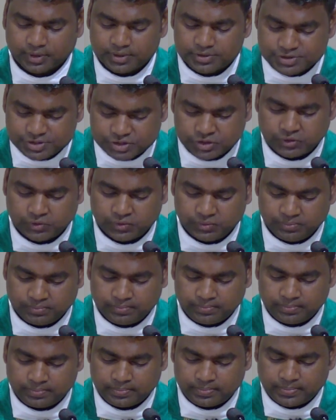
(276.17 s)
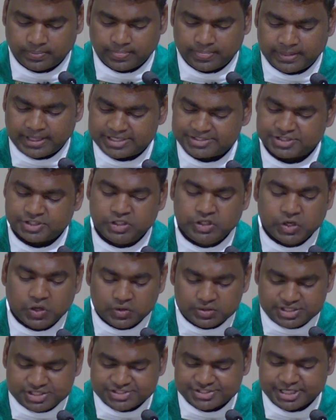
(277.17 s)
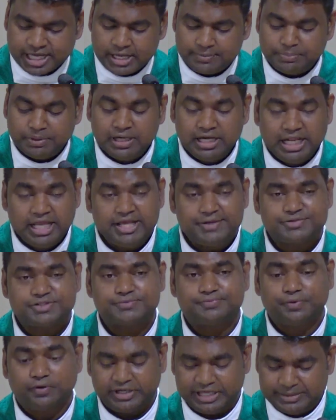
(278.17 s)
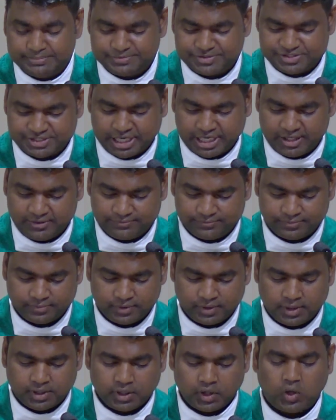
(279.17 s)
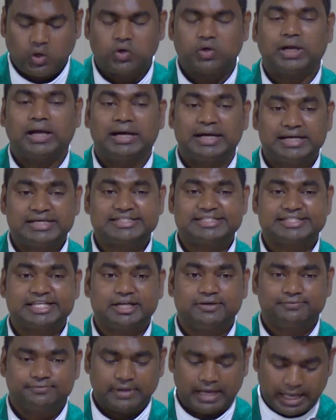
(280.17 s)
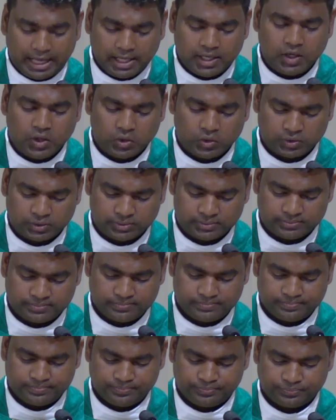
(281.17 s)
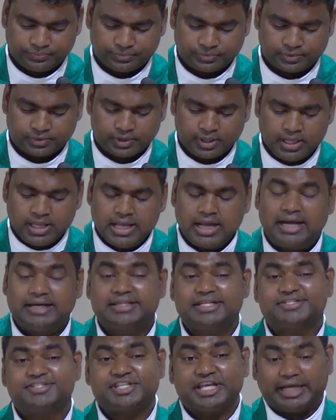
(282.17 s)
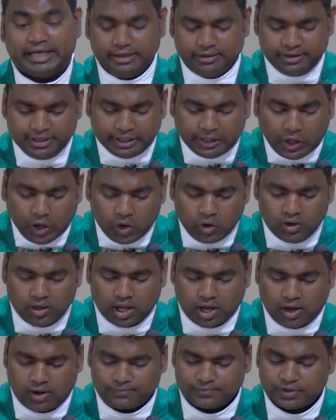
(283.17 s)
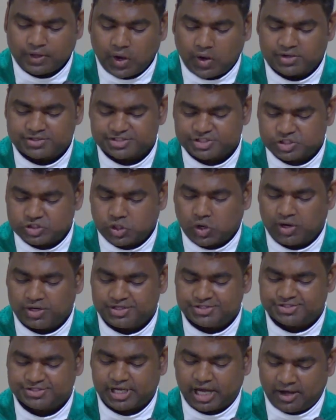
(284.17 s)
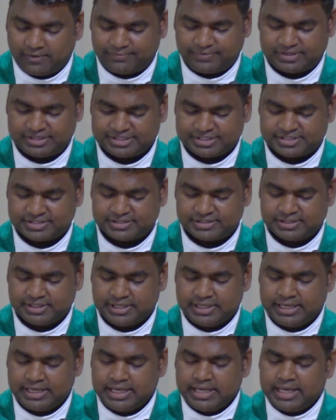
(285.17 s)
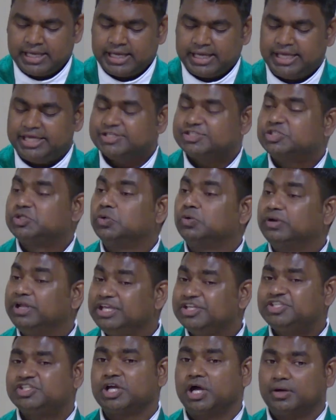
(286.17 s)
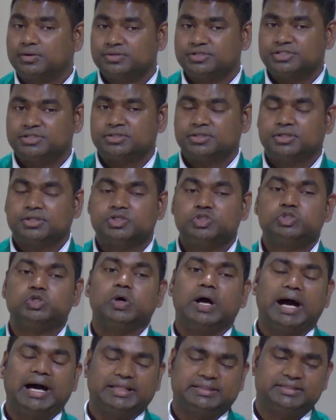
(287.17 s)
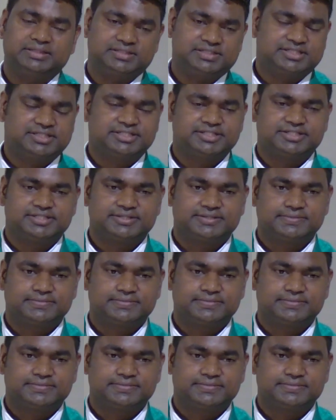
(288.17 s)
So, as no disciple lives for himself or herself alone. And the secondary goal of God's choice of us is to reach out to others.